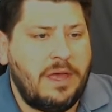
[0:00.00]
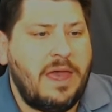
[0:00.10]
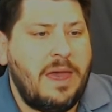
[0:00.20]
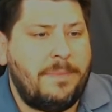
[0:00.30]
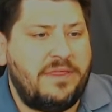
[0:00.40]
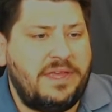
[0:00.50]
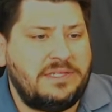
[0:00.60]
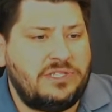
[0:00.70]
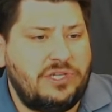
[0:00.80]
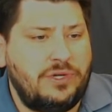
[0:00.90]
But
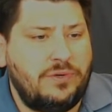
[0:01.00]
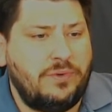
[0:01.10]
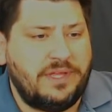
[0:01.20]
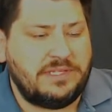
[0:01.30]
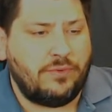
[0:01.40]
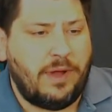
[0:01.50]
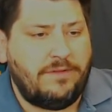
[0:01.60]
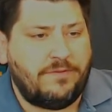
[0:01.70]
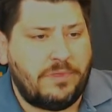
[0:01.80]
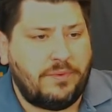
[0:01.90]
these two, that's a run
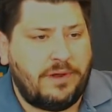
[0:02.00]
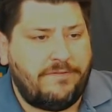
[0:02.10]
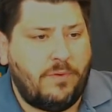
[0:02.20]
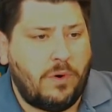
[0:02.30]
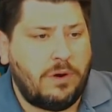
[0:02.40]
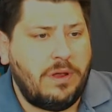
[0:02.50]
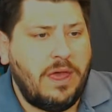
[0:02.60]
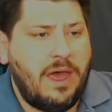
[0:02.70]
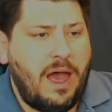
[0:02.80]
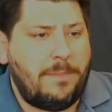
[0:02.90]
from 3 to 4,
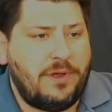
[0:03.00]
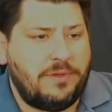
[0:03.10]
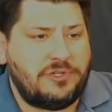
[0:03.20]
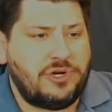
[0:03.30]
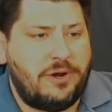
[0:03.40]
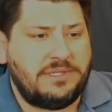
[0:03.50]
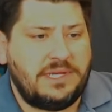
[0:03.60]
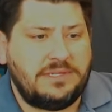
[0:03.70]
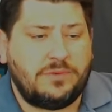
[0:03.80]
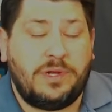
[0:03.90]
up here on the chart
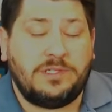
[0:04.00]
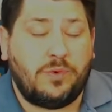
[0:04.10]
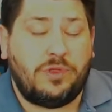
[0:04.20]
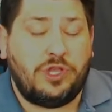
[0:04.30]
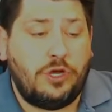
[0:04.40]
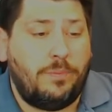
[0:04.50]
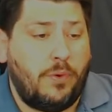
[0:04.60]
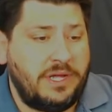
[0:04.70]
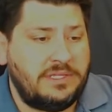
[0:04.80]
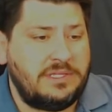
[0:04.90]
says it's worth 2
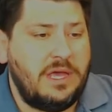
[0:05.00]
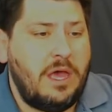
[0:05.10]
points.